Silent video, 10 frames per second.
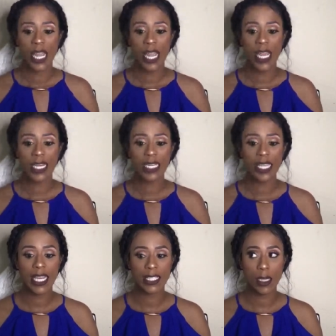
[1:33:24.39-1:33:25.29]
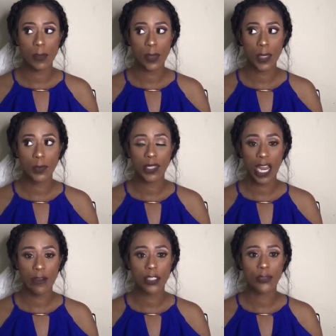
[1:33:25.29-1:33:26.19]
and it takes some people an
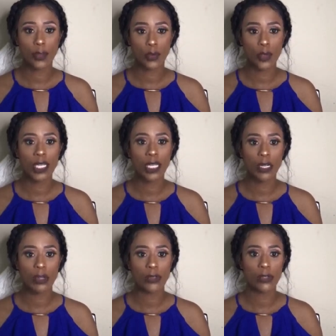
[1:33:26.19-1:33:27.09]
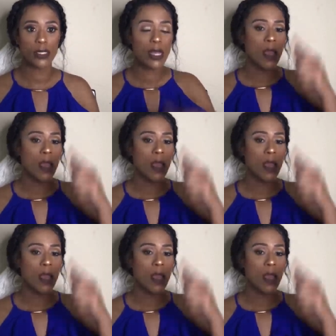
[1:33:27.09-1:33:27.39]
average of 3 years.